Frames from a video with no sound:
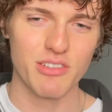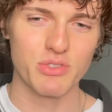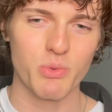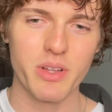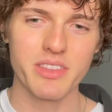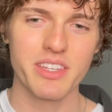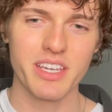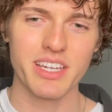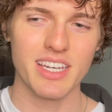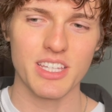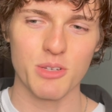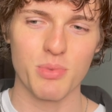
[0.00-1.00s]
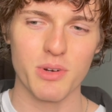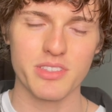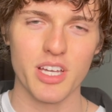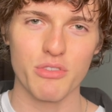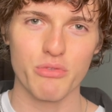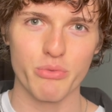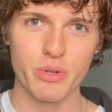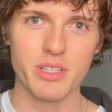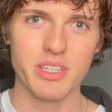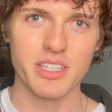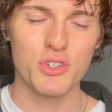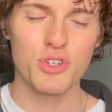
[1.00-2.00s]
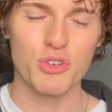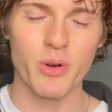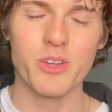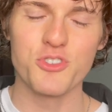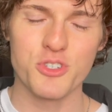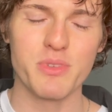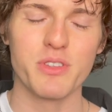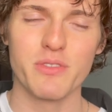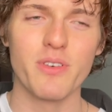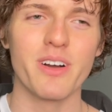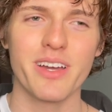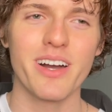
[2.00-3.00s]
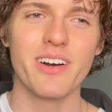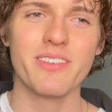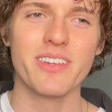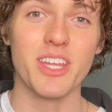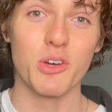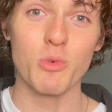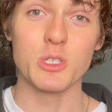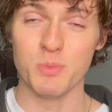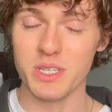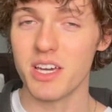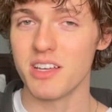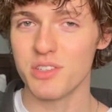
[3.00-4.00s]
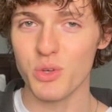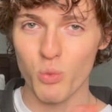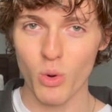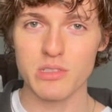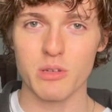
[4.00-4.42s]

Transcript: was one thing in the book that really cringed me the fuck out, and it was because he was a